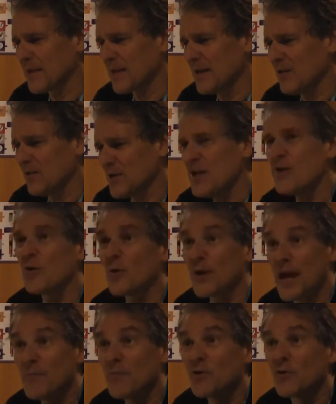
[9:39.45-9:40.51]

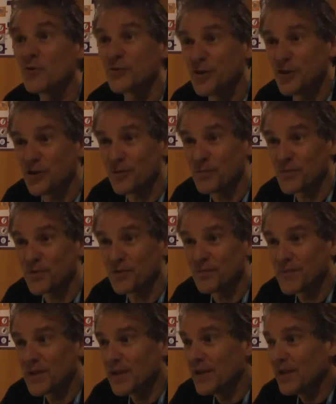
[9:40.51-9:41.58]
neurochemical terms,
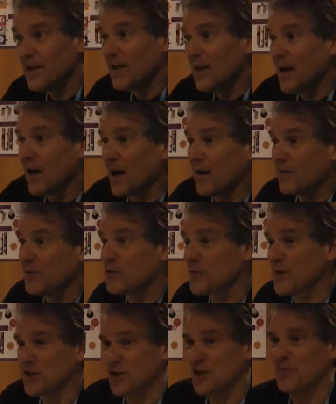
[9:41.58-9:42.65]
who
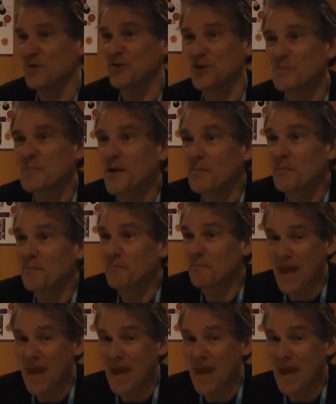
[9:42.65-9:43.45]
treats humans as mere